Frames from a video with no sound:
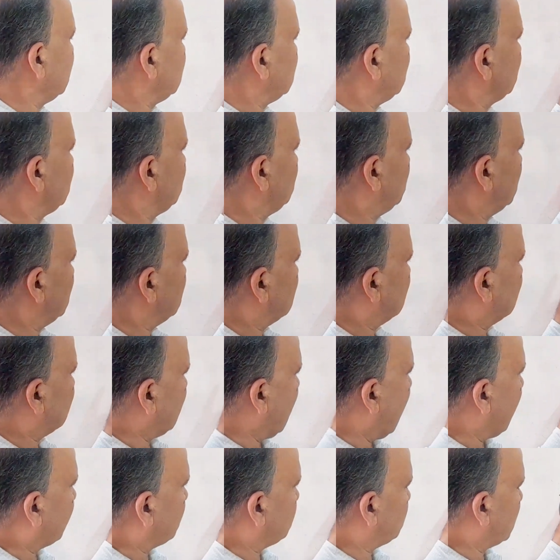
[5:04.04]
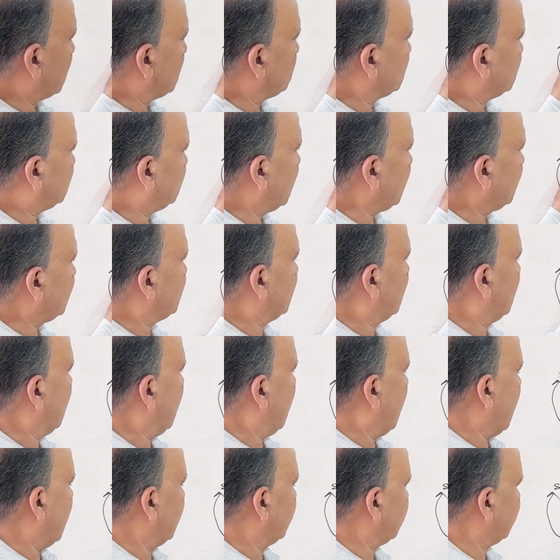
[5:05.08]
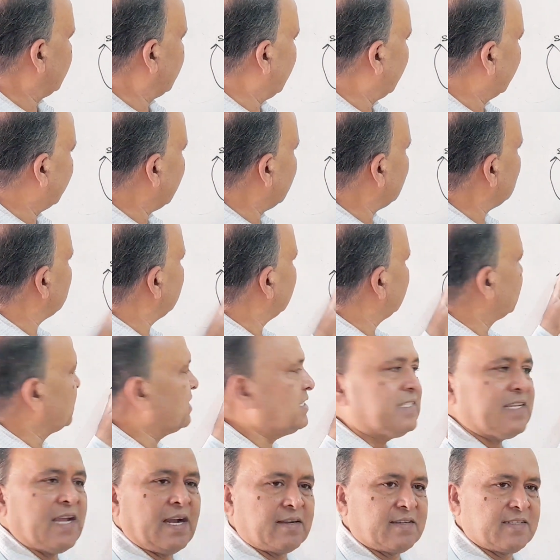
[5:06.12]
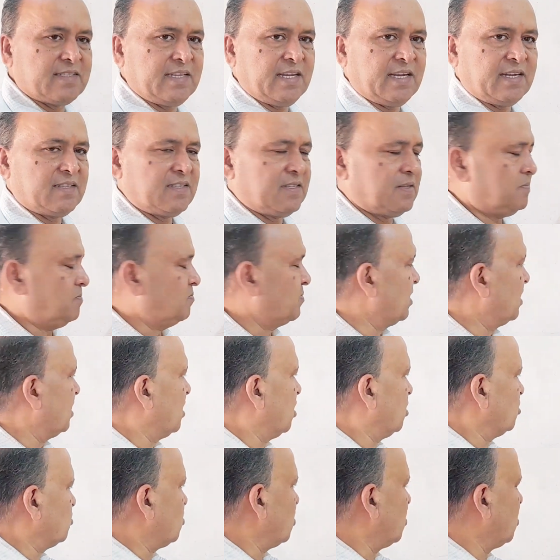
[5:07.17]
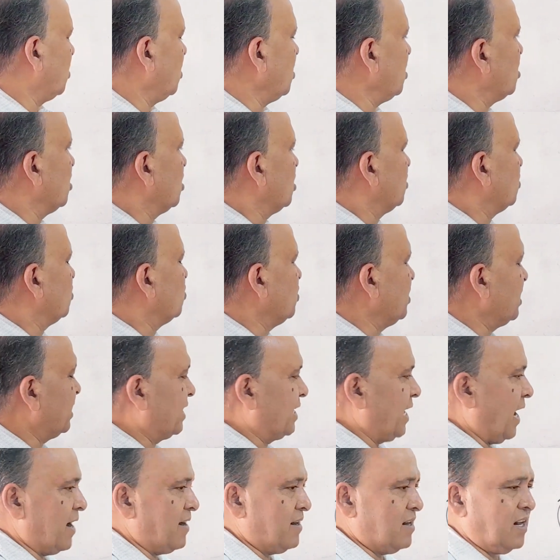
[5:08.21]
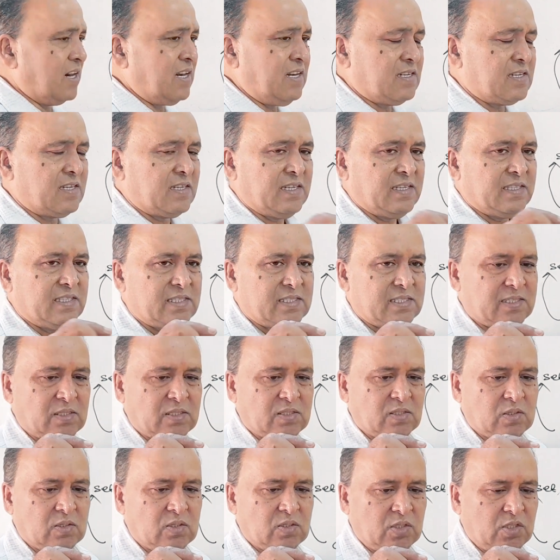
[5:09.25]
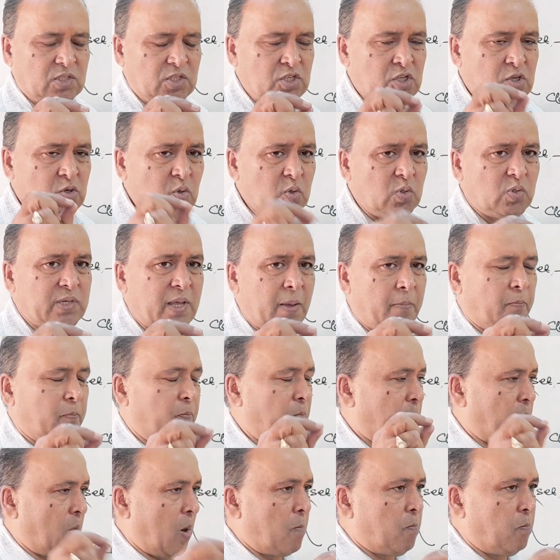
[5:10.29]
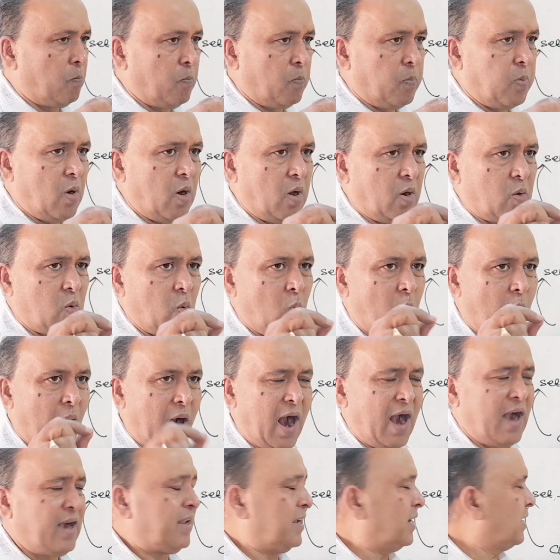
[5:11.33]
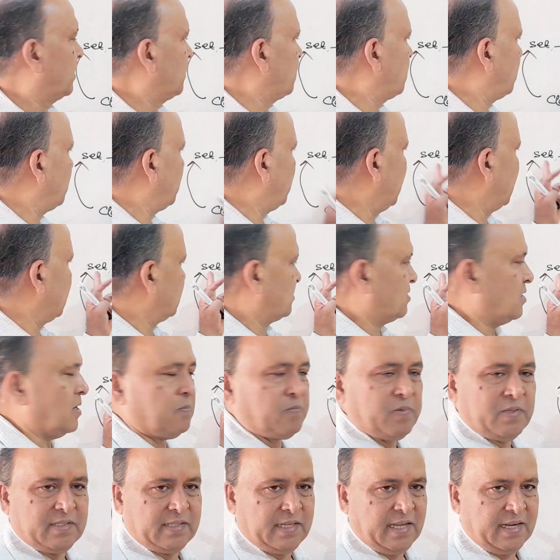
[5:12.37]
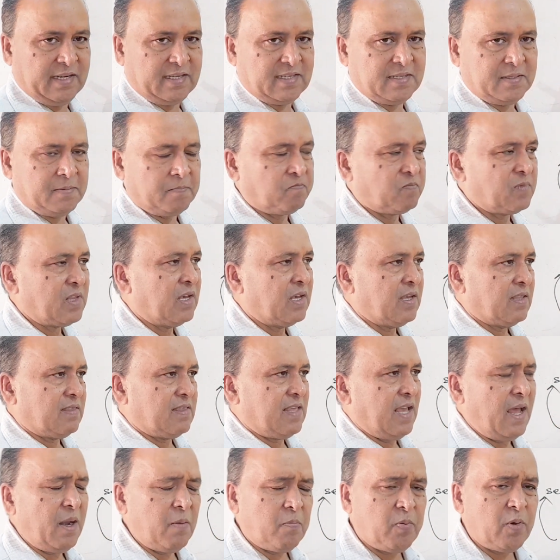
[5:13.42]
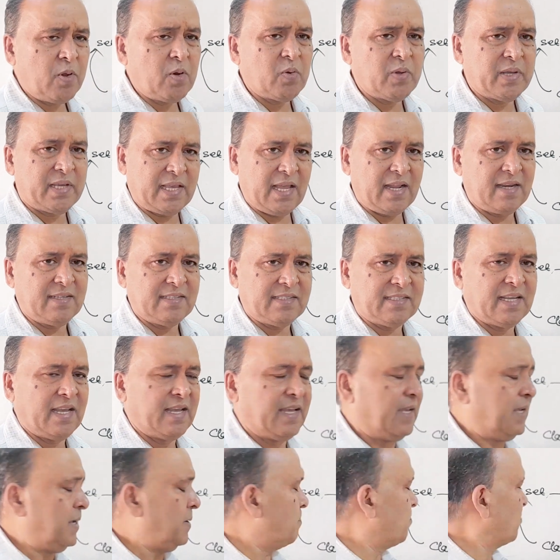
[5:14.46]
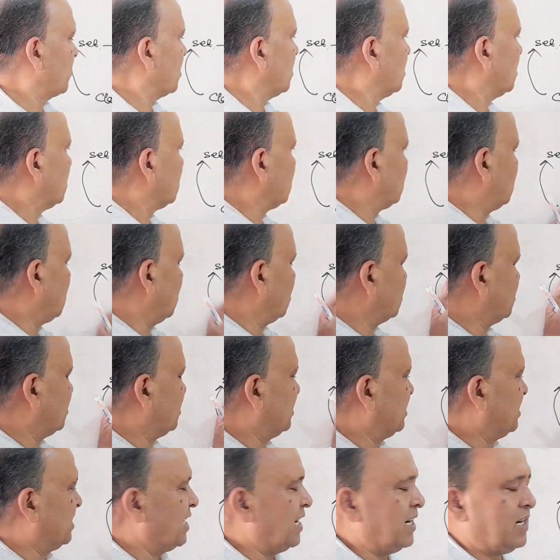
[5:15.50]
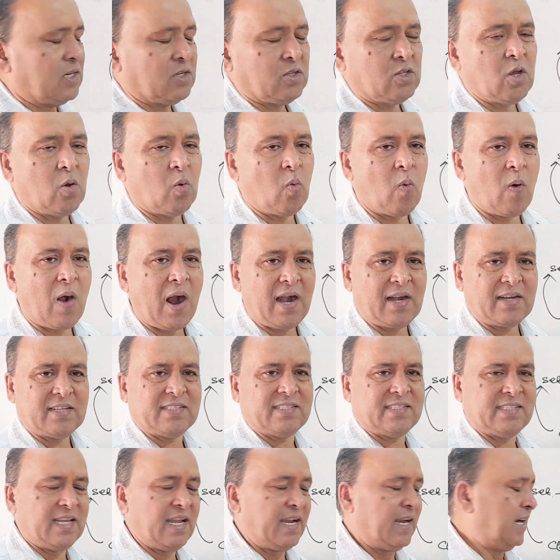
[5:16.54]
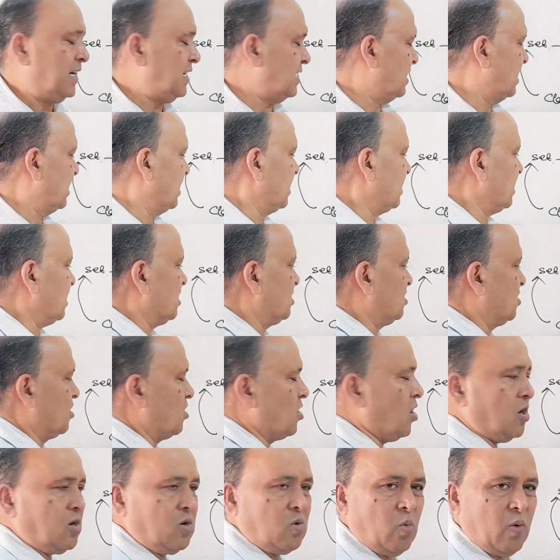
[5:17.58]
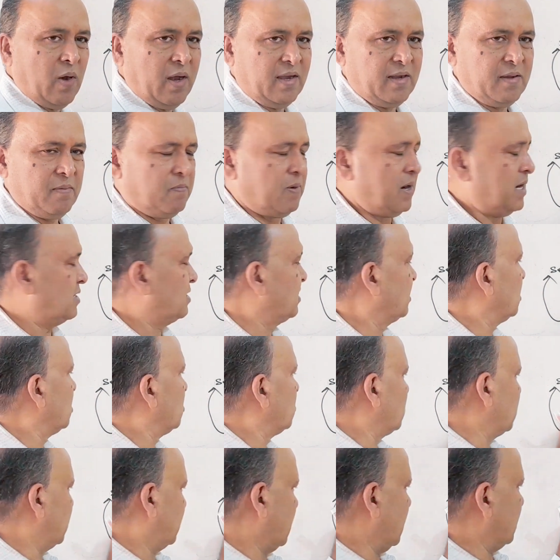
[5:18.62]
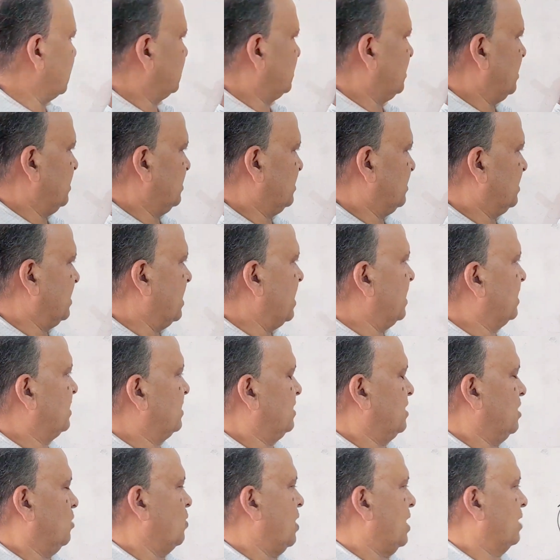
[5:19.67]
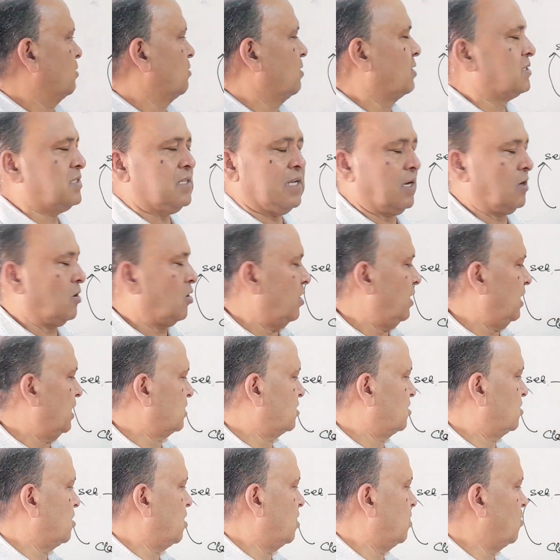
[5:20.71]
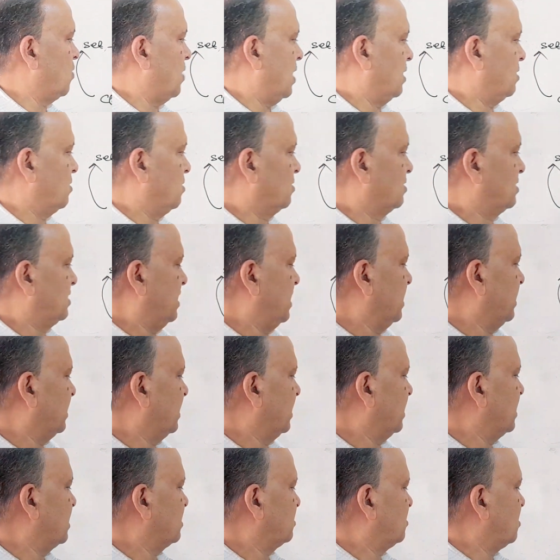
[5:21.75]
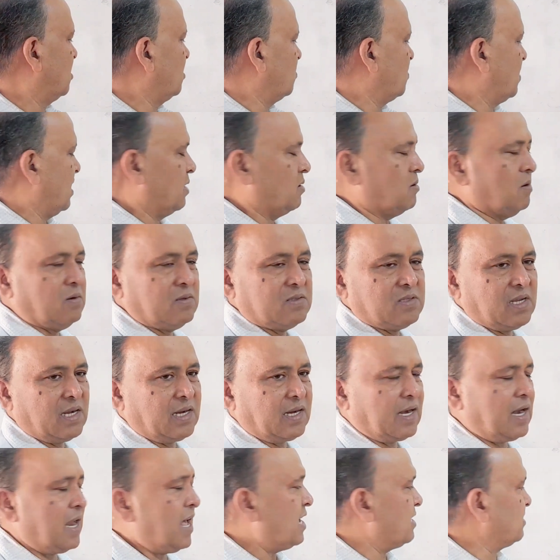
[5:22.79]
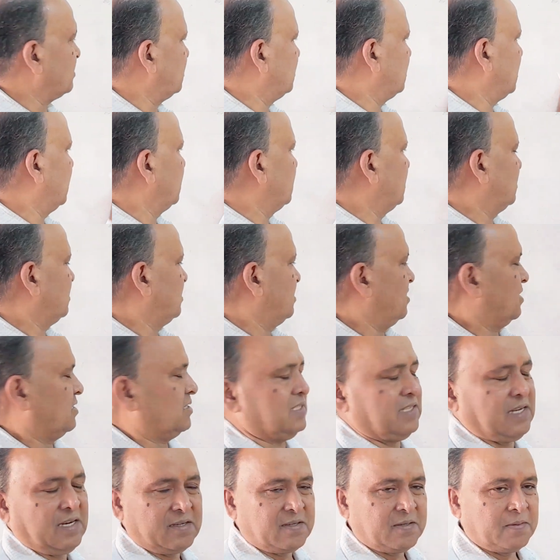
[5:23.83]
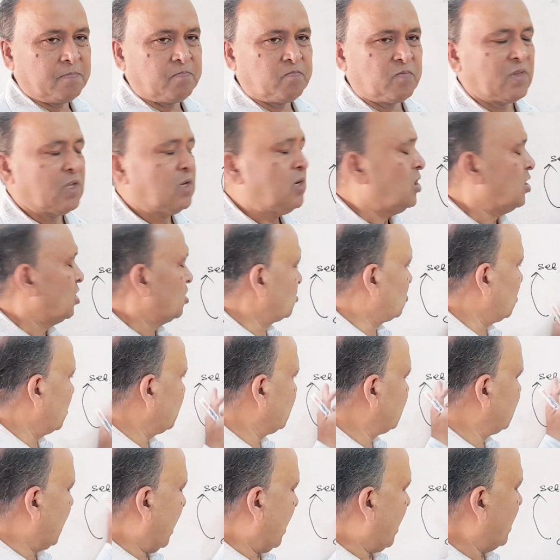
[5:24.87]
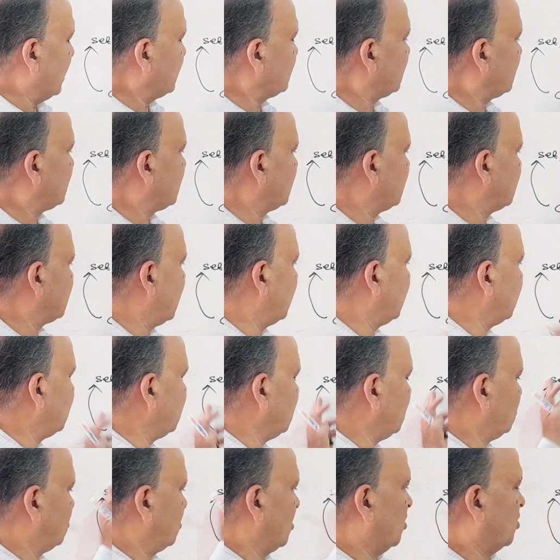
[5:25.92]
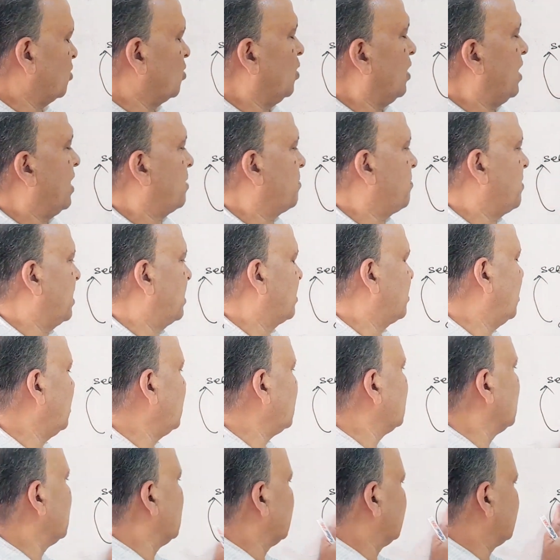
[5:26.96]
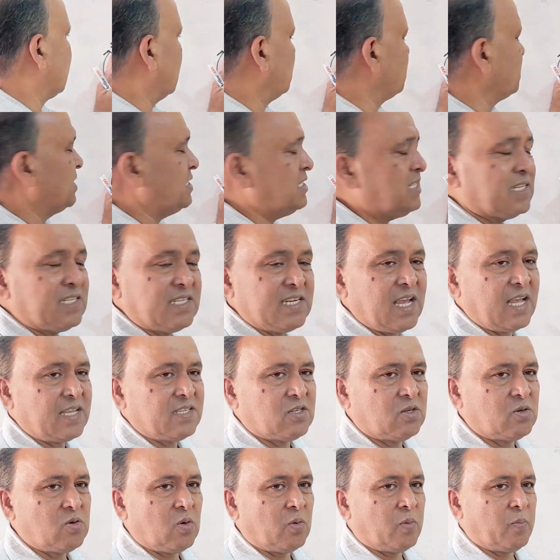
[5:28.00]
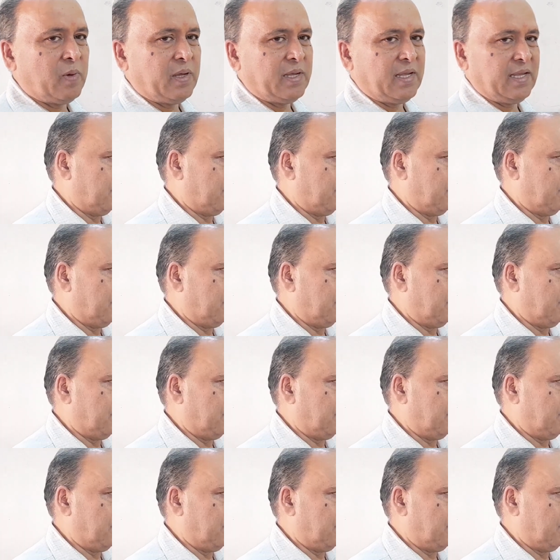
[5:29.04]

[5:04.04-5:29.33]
means if we start from set and again we reach at set. So we cannot use a proper word in place of set. Therefore, we can say the word set is not well defined. We can say set, then one will say collection, one will say aggregation, one will say class, then it is the set. So as these are in a circular manner, that means it has no